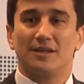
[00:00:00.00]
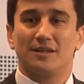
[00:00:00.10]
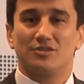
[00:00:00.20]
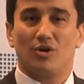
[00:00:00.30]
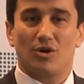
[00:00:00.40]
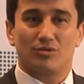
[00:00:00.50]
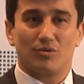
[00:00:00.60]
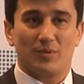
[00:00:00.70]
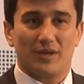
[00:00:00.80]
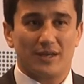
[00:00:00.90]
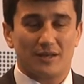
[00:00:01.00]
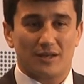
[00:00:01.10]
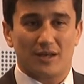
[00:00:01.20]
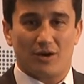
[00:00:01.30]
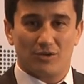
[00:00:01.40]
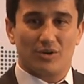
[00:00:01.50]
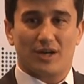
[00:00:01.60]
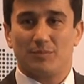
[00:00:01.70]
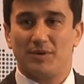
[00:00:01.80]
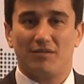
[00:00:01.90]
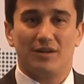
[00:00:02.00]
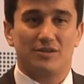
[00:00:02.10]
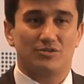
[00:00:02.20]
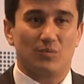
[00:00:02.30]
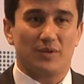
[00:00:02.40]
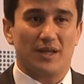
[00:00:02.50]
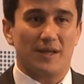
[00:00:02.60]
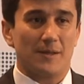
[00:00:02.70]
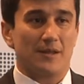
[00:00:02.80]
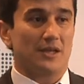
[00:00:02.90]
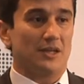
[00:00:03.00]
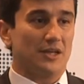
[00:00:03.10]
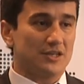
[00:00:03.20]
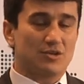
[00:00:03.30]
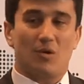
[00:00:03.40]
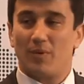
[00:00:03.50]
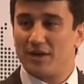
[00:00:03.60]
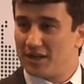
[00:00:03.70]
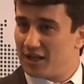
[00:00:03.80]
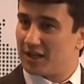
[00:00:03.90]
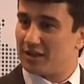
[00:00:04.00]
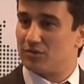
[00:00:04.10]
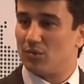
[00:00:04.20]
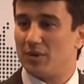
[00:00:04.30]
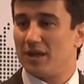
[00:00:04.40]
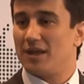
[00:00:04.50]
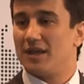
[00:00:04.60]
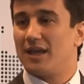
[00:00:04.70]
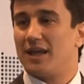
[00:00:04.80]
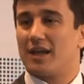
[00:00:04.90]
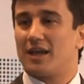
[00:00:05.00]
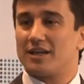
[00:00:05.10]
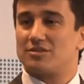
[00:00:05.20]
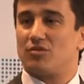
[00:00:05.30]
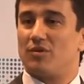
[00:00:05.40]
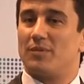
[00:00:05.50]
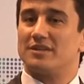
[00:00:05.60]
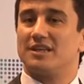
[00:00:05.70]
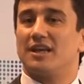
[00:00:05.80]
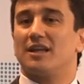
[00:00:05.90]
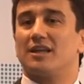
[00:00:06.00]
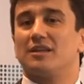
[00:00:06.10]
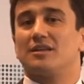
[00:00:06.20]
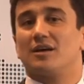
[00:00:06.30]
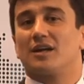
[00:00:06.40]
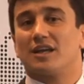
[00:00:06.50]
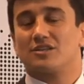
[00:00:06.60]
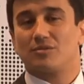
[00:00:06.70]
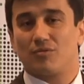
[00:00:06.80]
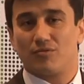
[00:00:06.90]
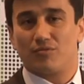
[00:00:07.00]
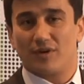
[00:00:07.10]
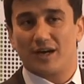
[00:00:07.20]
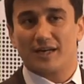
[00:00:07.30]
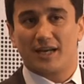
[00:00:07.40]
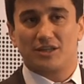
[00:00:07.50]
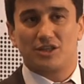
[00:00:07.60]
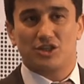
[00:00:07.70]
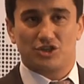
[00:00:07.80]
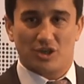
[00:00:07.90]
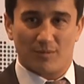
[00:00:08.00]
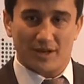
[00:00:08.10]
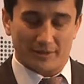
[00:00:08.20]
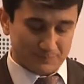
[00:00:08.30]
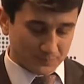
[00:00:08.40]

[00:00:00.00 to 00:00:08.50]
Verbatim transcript: It's horror to be a honor and privilege to be in his company and to be a guest of embassy and a guest of uh, great Germany.